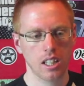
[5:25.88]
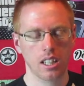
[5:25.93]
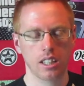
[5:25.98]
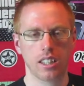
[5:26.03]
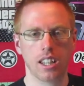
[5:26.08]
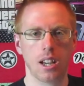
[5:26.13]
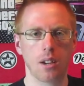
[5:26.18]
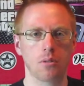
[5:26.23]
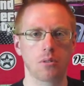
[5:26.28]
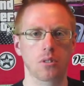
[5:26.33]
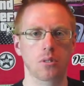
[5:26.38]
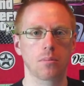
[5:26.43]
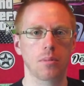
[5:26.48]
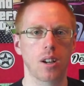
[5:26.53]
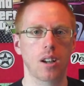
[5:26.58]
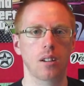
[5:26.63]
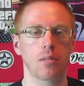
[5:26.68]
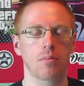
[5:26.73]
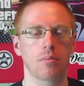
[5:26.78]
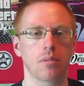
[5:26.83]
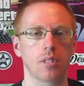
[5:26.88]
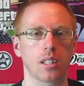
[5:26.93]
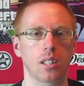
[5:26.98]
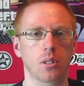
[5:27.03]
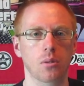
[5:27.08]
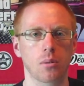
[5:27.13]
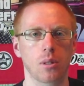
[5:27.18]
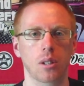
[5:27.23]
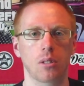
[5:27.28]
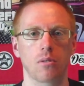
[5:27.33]
there was my pretty
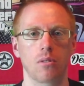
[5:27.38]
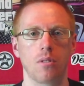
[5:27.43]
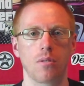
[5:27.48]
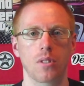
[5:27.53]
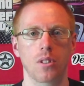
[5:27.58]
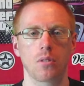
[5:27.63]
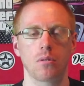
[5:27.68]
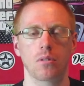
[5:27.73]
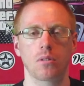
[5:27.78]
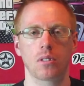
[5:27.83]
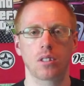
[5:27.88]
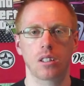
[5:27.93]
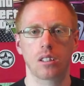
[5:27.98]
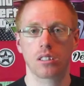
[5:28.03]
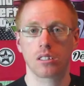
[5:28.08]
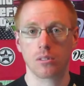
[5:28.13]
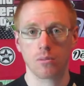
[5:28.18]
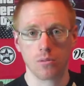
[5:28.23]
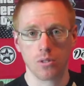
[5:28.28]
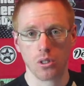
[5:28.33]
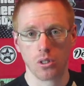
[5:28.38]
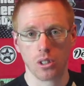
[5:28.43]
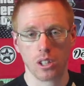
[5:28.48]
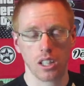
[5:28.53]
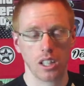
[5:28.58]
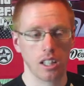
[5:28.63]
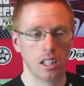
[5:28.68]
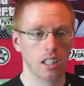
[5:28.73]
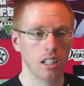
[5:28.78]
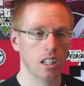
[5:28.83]
quick review of Curse of
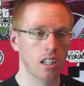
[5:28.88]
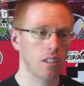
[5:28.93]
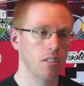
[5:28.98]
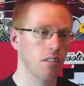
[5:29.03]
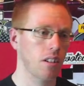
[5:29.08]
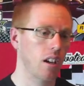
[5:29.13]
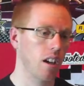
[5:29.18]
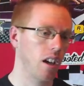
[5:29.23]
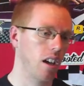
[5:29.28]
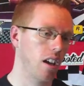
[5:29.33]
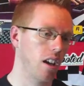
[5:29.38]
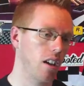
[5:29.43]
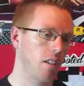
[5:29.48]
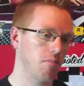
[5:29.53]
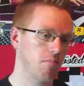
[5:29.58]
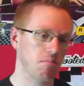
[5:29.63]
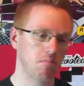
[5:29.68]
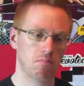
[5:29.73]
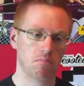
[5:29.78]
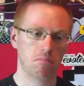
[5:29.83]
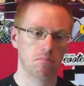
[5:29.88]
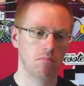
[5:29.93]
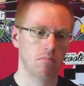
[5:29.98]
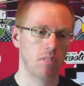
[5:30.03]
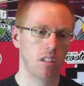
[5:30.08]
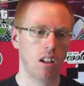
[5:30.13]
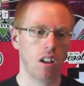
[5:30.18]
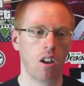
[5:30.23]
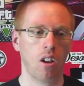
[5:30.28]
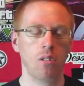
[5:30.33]
Chucky. Um,
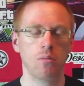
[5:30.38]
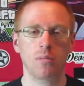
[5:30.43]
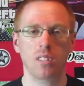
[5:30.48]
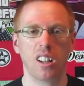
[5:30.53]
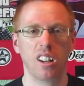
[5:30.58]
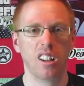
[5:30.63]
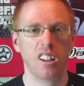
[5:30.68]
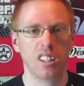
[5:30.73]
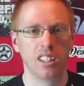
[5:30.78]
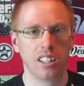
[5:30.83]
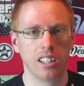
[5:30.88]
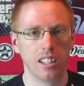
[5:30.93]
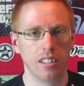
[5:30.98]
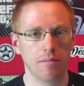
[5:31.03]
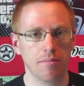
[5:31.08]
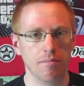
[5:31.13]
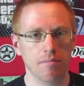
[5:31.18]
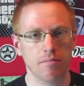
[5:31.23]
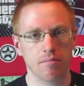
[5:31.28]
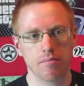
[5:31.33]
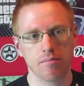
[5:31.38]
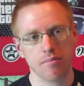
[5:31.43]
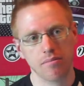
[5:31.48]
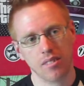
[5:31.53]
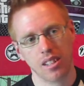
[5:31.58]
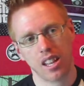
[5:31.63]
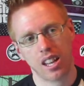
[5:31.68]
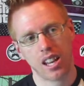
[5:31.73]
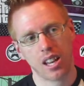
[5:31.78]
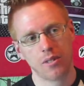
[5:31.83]
I hope you like it.
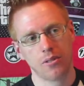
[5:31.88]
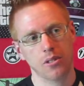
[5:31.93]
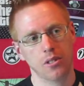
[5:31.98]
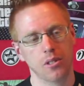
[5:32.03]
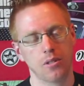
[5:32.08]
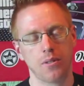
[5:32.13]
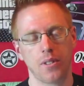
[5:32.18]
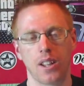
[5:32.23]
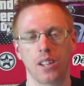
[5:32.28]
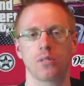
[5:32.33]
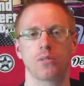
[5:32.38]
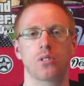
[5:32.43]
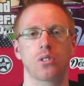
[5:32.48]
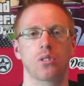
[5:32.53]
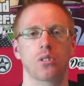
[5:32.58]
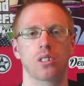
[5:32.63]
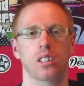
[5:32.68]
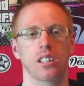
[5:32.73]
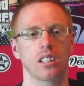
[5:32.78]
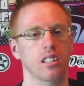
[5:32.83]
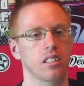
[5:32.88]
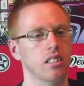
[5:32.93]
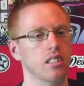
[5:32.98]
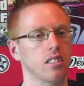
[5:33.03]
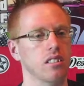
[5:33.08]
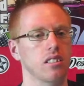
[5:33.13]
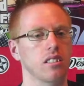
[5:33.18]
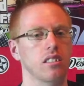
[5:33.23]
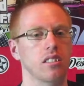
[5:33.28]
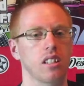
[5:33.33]
If you're a fan of Chucky, then
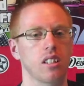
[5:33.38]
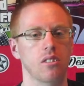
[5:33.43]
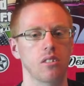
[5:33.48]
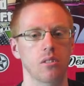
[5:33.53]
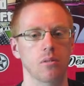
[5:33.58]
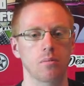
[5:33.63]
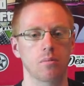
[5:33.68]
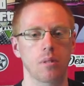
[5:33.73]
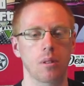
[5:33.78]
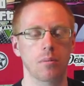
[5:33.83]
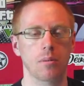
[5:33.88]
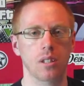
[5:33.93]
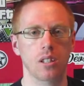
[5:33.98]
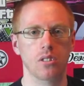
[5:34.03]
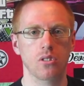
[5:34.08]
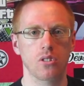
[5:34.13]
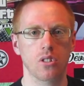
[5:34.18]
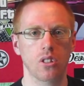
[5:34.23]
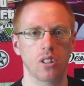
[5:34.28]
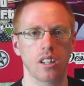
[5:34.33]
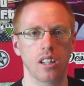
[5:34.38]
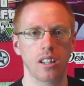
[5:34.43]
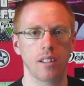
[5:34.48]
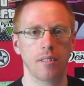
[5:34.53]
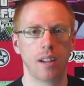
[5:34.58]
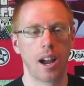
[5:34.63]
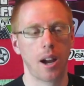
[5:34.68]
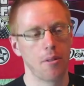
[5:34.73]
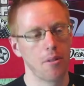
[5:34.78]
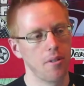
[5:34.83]
you, you'll probably enjoy it.
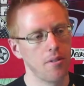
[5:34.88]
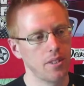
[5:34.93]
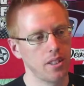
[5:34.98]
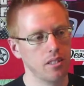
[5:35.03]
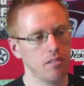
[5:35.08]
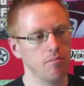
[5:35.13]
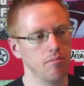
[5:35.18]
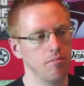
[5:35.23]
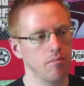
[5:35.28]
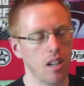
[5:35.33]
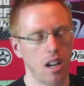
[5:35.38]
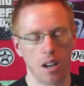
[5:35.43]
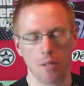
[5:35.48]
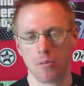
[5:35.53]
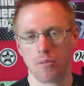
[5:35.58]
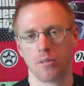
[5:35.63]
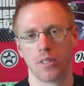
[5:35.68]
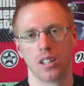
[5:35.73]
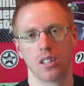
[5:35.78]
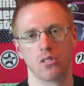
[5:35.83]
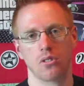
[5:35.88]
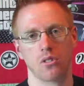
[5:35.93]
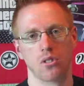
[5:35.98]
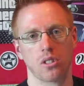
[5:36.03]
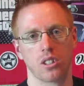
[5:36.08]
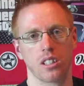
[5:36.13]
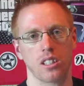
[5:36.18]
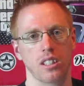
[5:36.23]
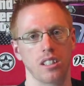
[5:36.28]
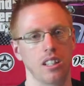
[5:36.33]
However, I'm a fan of
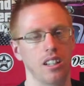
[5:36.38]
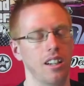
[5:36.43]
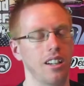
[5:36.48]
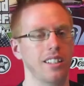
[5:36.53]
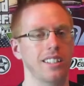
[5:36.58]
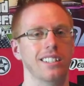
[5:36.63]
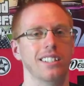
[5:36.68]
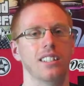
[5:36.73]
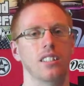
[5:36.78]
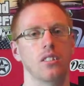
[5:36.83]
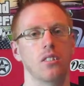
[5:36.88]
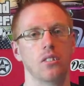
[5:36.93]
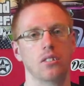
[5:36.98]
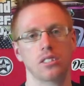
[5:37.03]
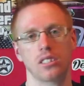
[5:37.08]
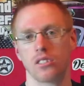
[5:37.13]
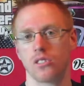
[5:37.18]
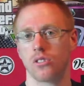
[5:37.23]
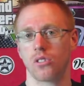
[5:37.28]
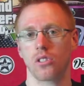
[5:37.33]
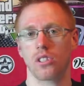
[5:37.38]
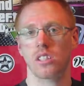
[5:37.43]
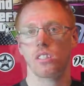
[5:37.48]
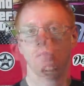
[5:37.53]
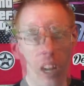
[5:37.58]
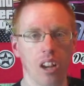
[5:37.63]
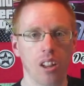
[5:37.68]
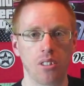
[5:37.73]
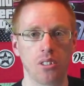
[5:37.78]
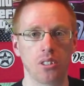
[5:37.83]
Chucky, and I did not enjoy it.
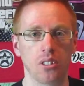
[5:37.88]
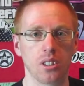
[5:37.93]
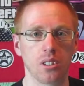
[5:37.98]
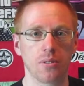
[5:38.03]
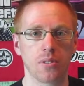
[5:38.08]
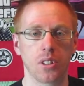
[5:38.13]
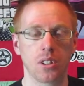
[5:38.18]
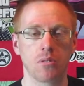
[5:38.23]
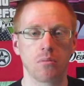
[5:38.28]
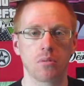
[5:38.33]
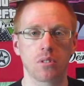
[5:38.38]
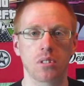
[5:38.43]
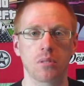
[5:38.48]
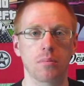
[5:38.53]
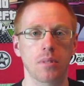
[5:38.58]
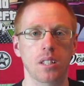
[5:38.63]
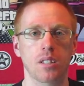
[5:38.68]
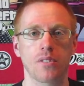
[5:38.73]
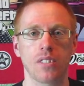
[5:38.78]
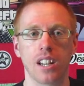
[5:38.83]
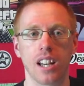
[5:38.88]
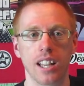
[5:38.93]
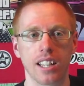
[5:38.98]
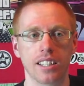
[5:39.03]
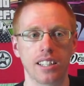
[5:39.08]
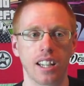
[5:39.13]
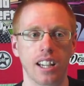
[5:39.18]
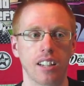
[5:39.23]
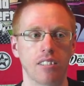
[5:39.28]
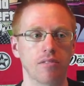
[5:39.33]
I thought the film was a bit of a
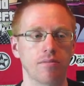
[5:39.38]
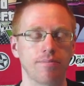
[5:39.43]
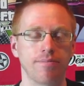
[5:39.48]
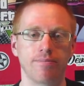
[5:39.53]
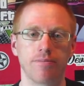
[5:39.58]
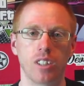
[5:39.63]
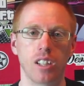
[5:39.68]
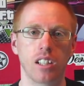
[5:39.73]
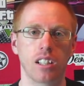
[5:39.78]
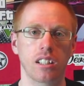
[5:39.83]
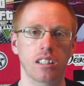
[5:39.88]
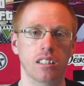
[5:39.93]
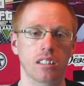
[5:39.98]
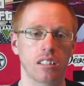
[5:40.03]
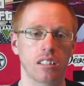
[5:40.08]
letdown, really.